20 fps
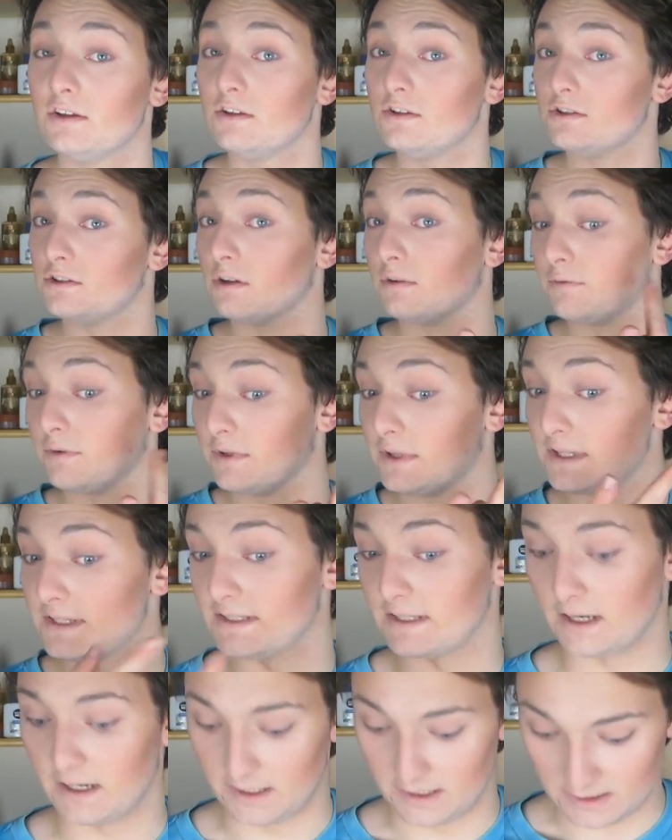So for this
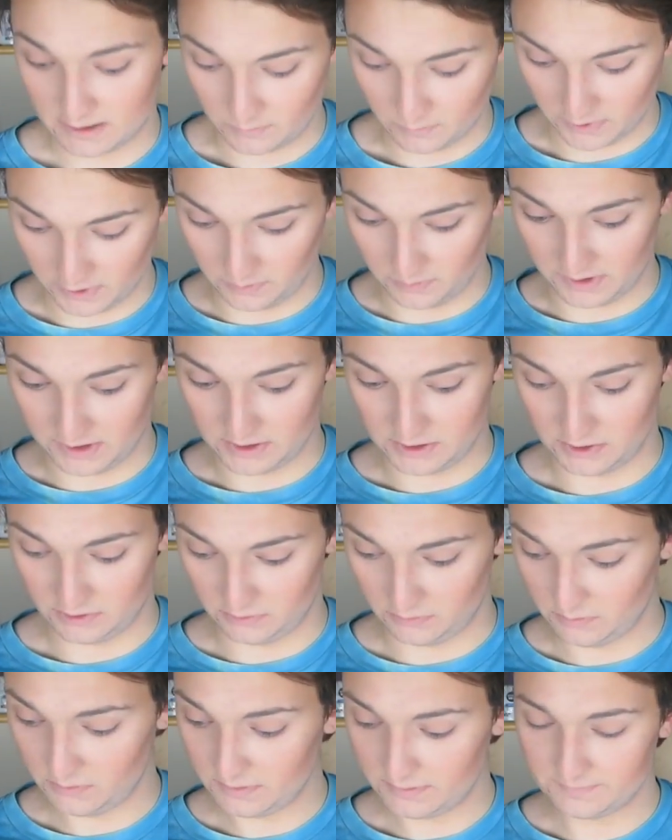side, what you can
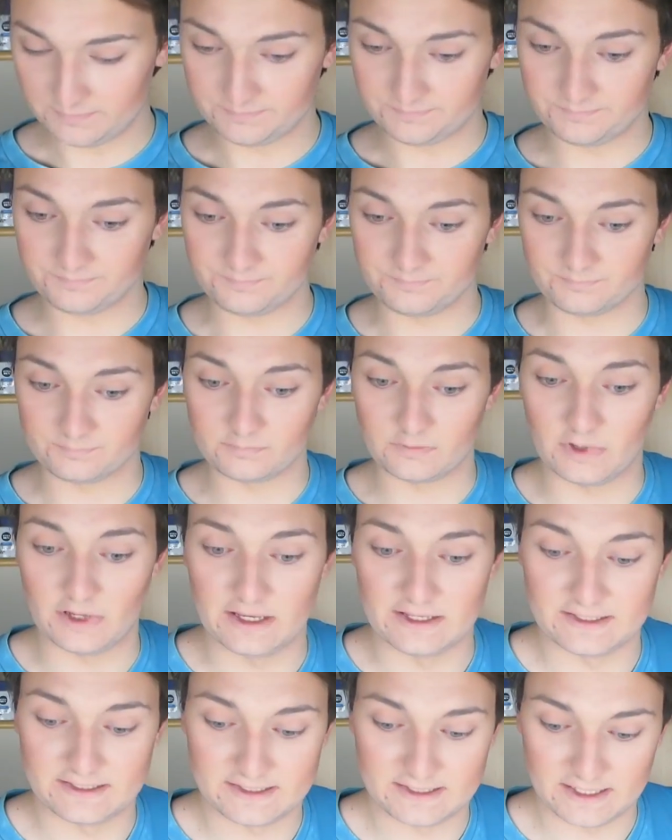do
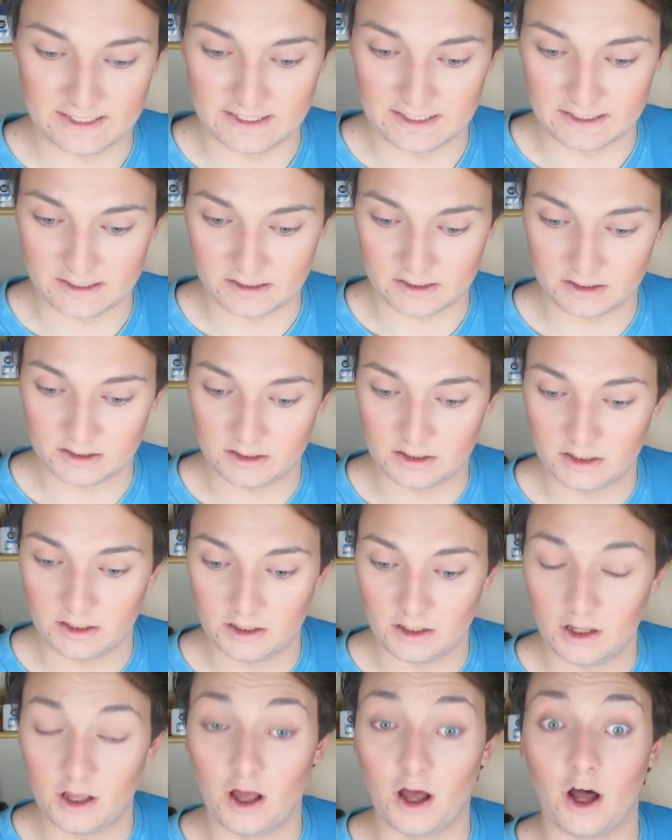is take
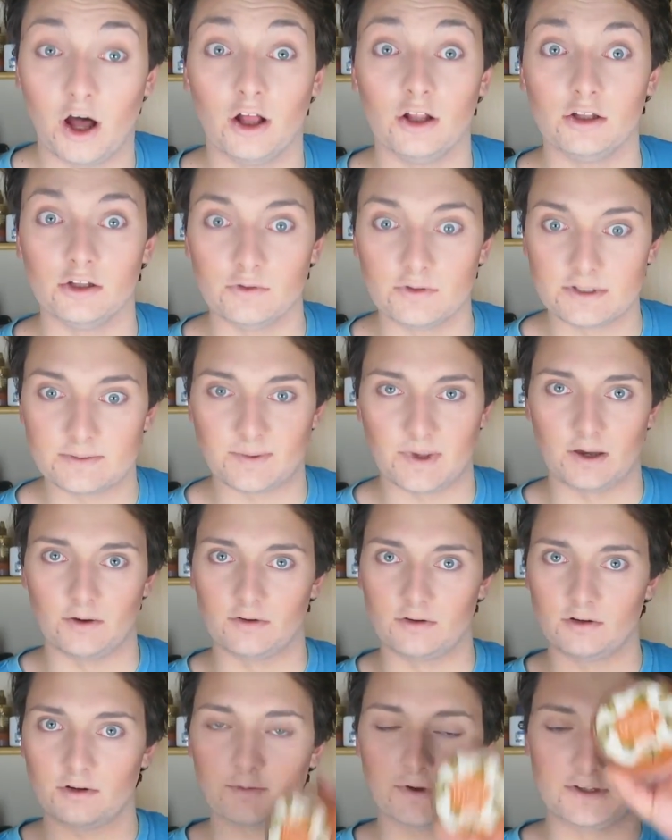a loose
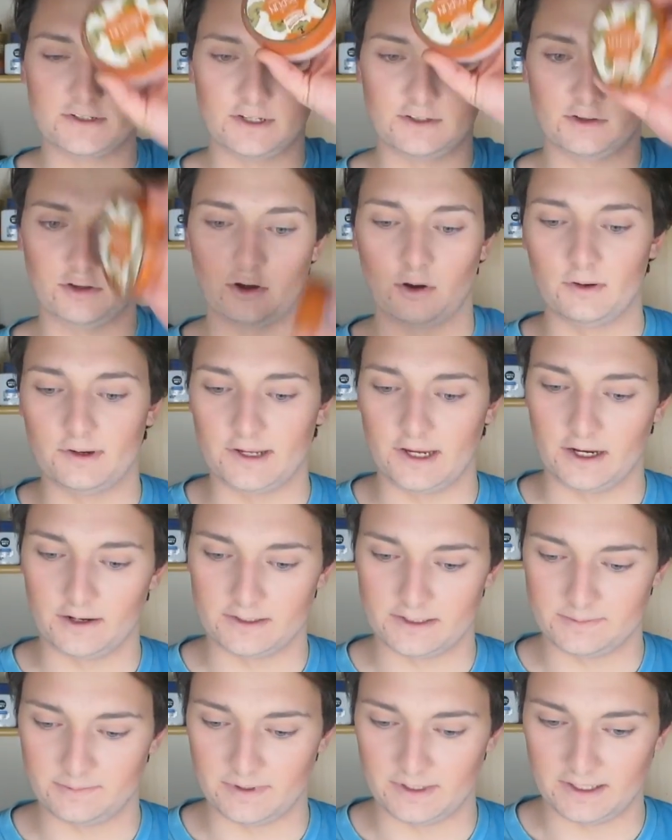powder. I'm going to take the Coty
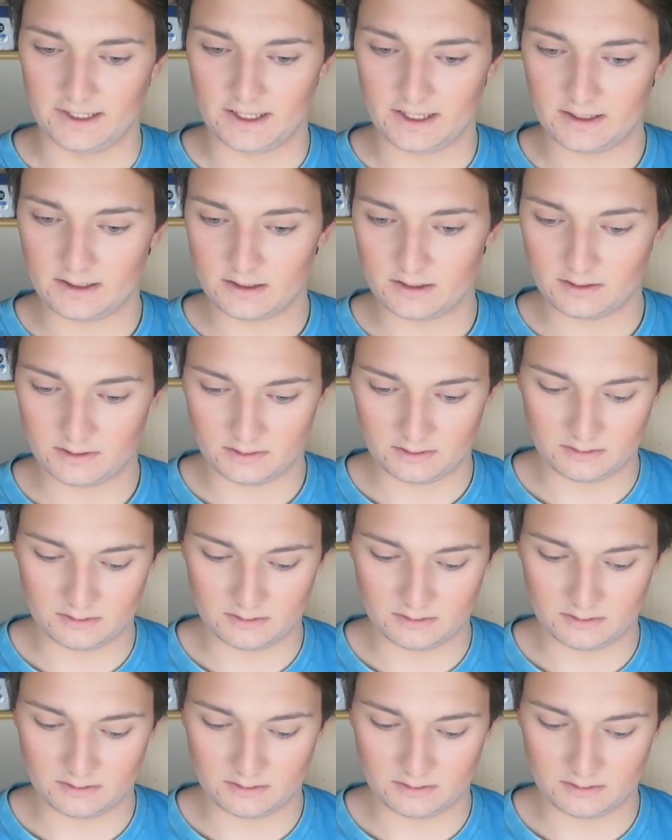Airspun again.